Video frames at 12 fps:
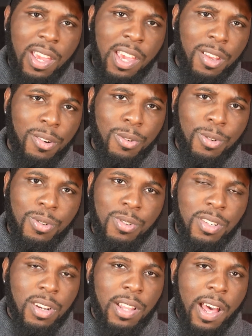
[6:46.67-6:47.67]

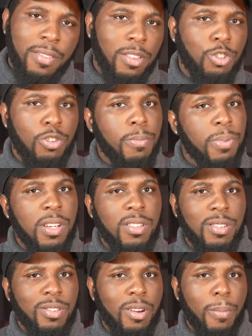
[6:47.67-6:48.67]
handles and a lot of the trim
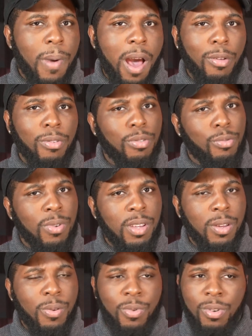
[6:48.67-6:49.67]
pieces on the Model
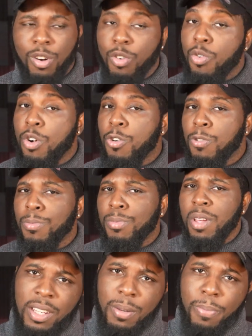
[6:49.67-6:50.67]
3 were
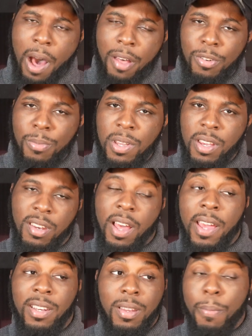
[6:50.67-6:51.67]
Chrome did bother me, and
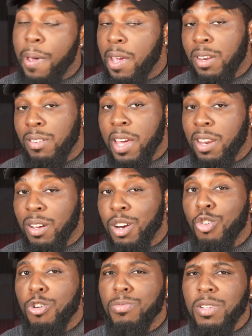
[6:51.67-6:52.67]
I debated getting a
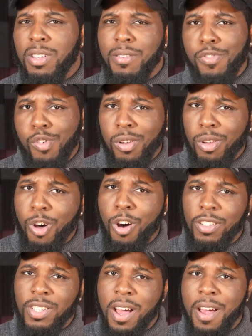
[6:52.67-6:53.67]
Chrome delete for a
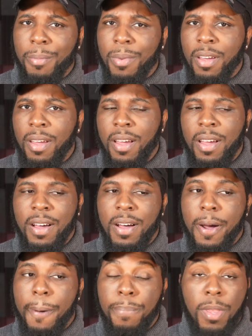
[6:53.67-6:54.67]
long time.
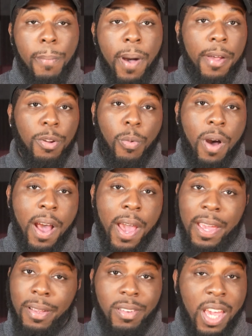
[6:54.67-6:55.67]
The Model
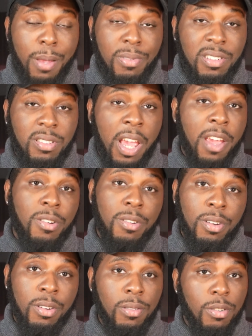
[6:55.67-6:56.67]
Y came
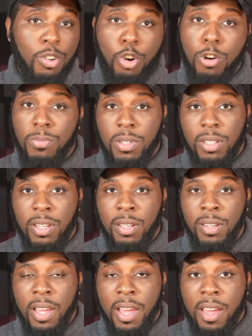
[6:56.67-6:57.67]
standard Chrome
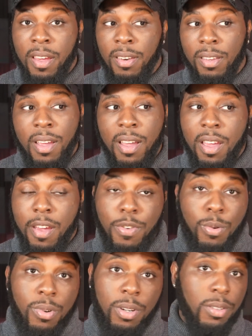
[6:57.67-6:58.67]
delete, and if
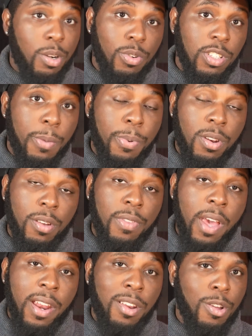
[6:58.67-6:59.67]
you were a recipient of
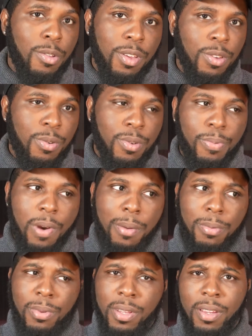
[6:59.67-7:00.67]
that, I know that you were
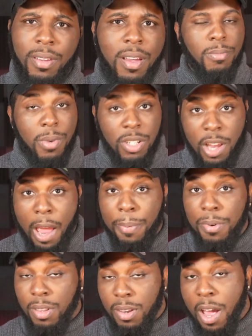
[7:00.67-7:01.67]
probably much happier than